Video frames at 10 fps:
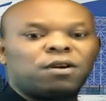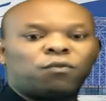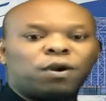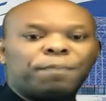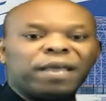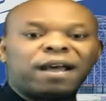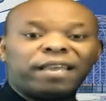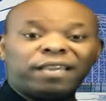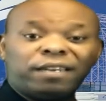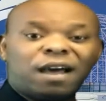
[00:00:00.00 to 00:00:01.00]

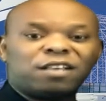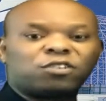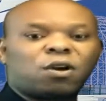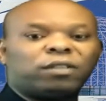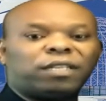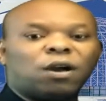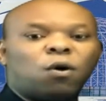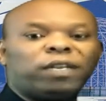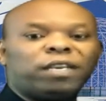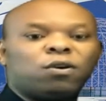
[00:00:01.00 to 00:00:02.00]
Rebecca Ida scored the
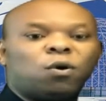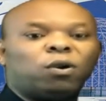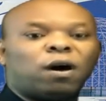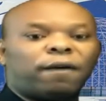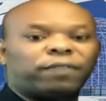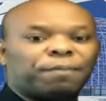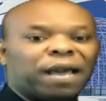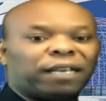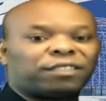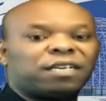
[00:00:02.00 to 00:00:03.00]
only goal of the
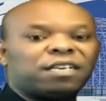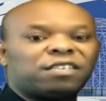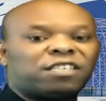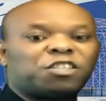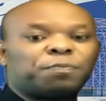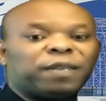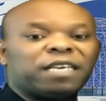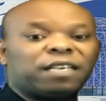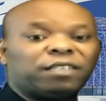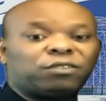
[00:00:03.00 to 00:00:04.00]
match 6
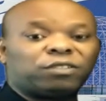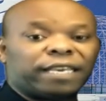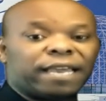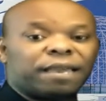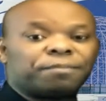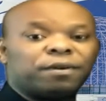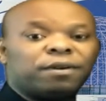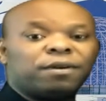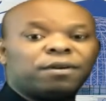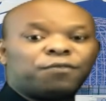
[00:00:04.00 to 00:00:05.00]
minutes into the
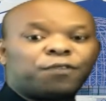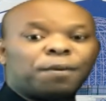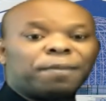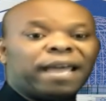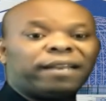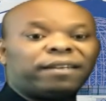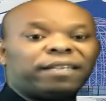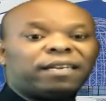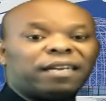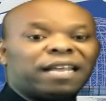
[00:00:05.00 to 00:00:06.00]
game from
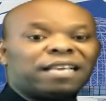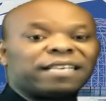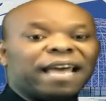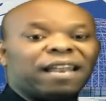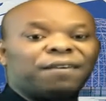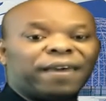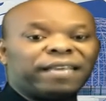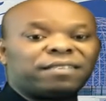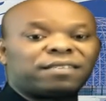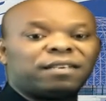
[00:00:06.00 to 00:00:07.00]
handing Les
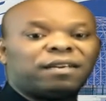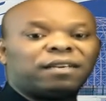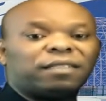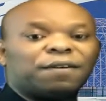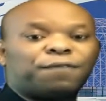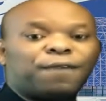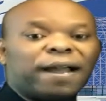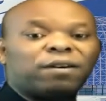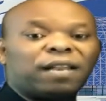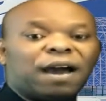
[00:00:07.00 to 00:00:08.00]
Elephants, the
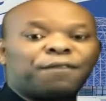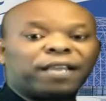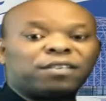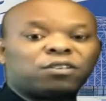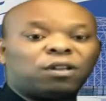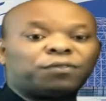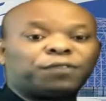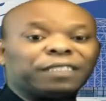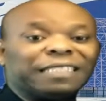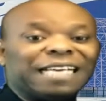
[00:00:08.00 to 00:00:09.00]
final African slot
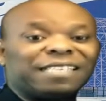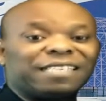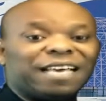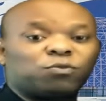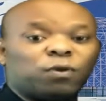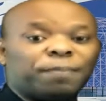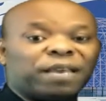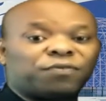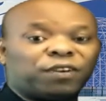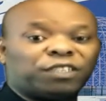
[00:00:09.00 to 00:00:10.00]
for next year's
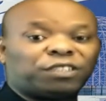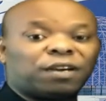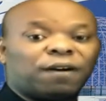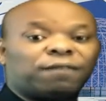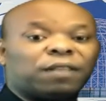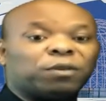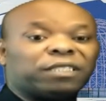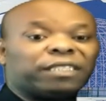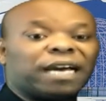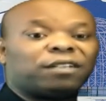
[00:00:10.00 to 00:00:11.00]
women's version of the
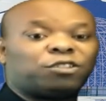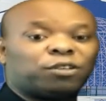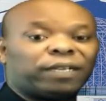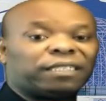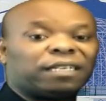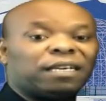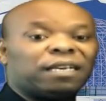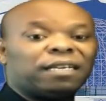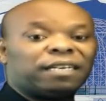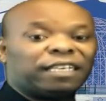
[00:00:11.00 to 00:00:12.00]
Mundial, joining
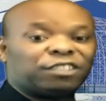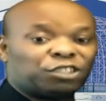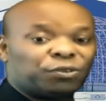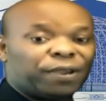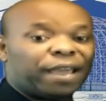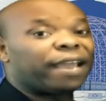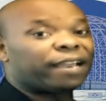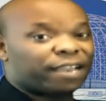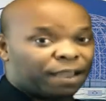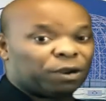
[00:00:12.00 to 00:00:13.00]
Nigeria
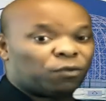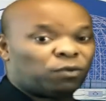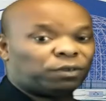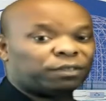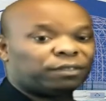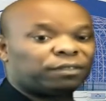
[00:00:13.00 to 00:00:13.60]
and Cameroon.